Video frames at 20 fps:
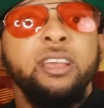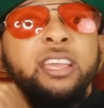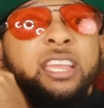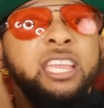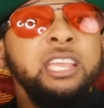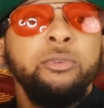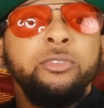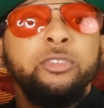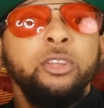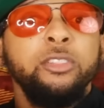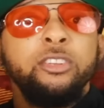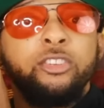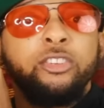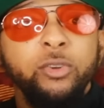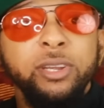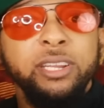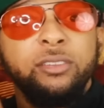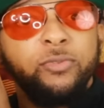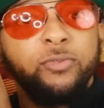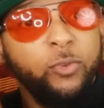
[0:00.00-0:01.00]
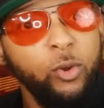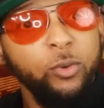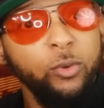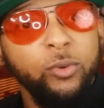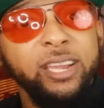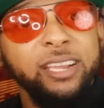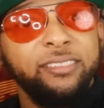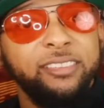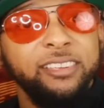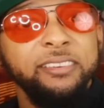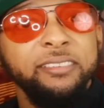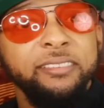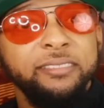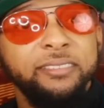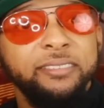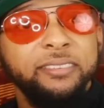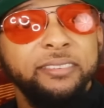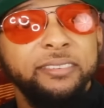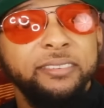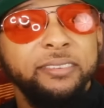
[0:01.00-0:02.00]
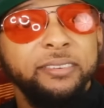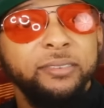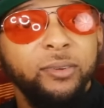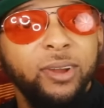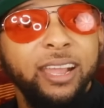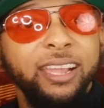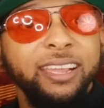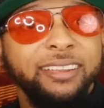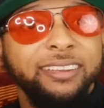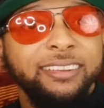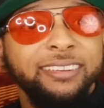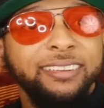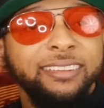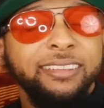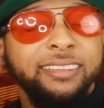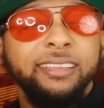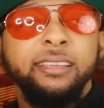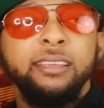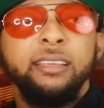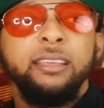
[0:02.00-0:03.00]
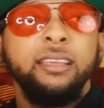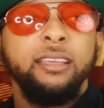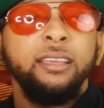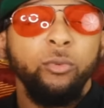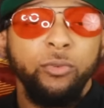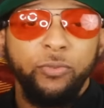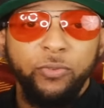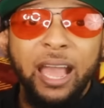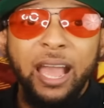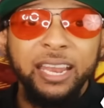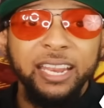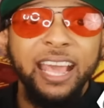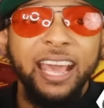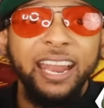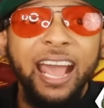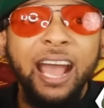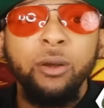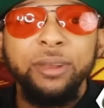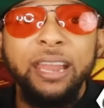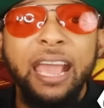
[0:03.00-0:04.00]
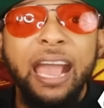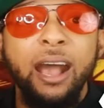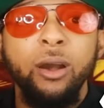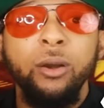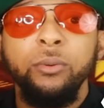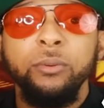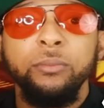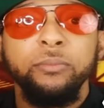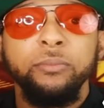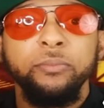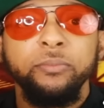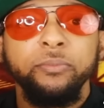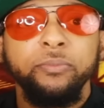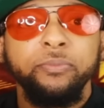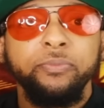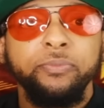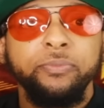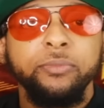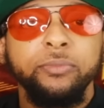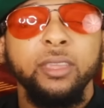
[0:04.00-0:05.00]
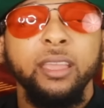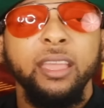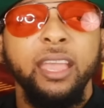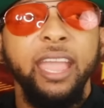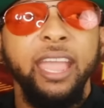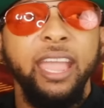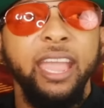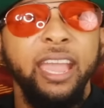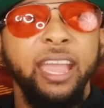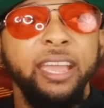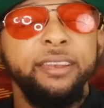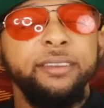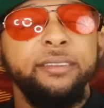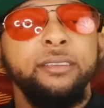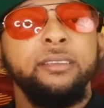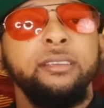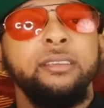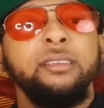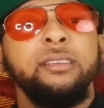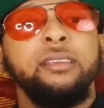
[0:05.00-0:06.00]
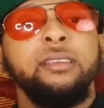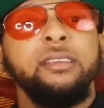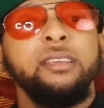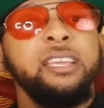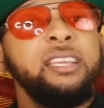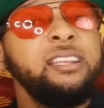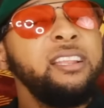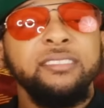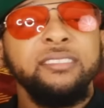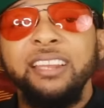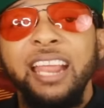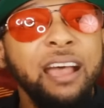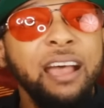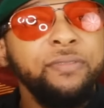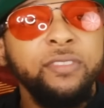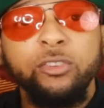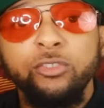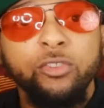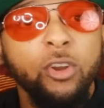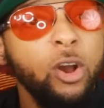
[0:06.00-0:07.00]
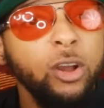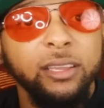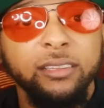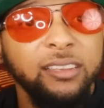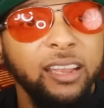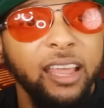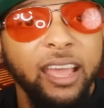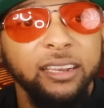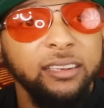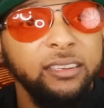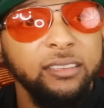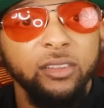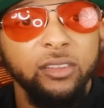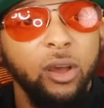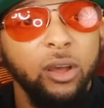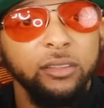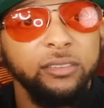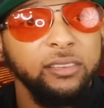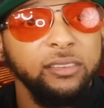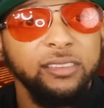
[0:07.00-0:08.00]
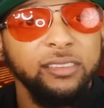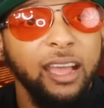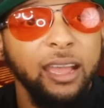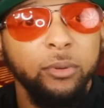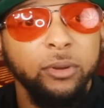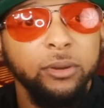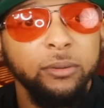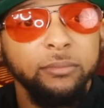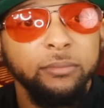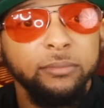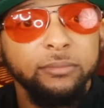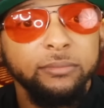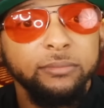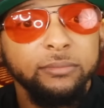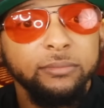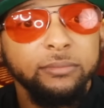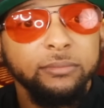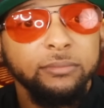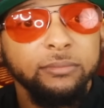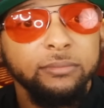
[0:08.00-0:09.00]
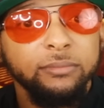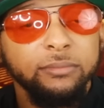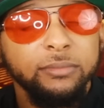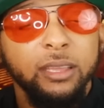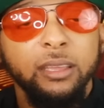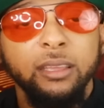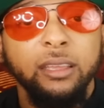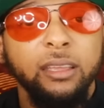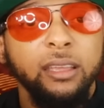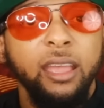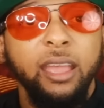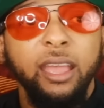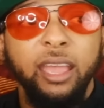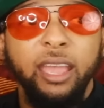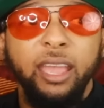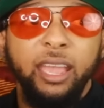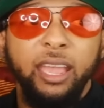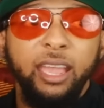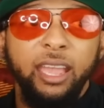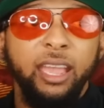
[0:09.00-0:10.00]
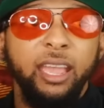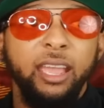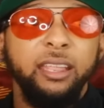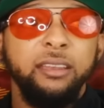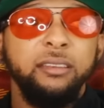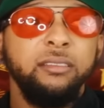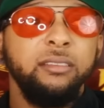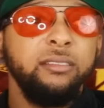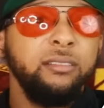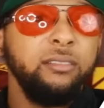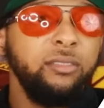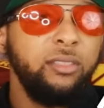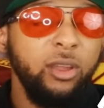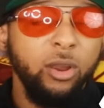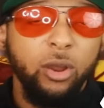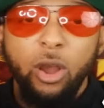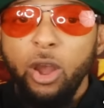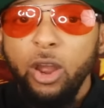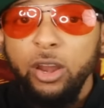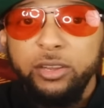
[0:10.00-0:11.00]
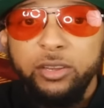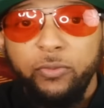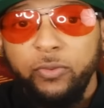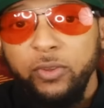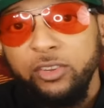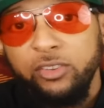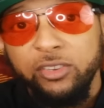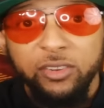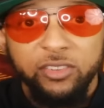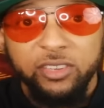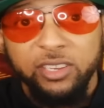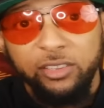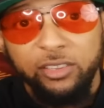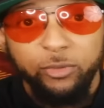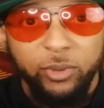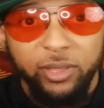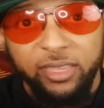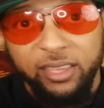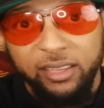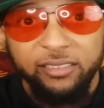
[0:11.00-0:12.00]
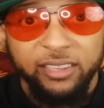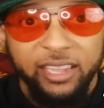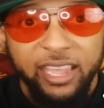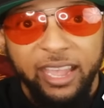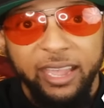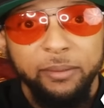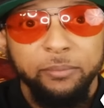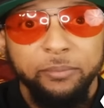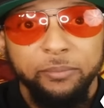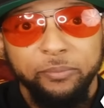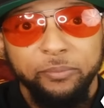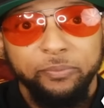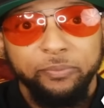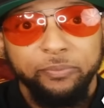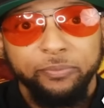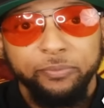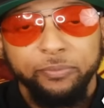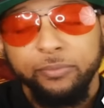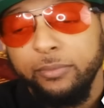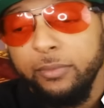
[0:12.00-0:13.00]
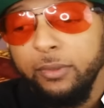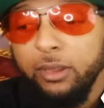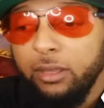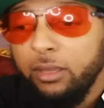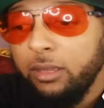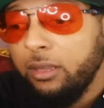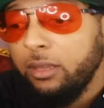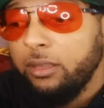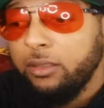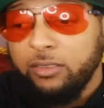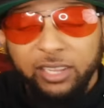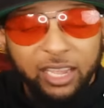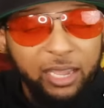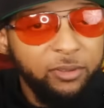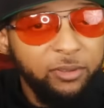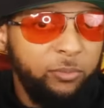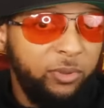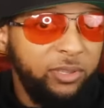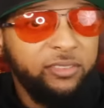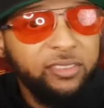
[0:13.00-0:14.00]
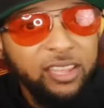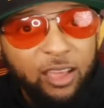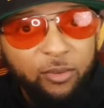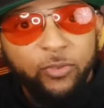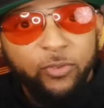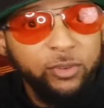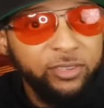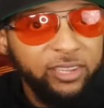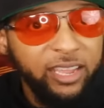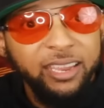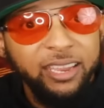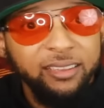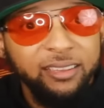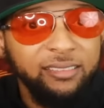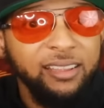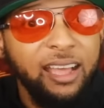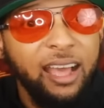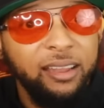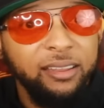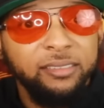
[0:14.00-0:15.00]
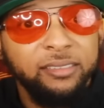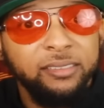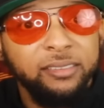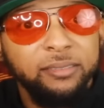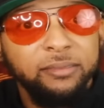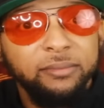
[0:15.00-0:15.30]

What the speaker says: He was on the streets for a reason, right? We're finding that out now. And he doesn't have the strongest leg, this Austin Seibert. And there are deficiencies with his game. Same can be said for Zane Gonzalez.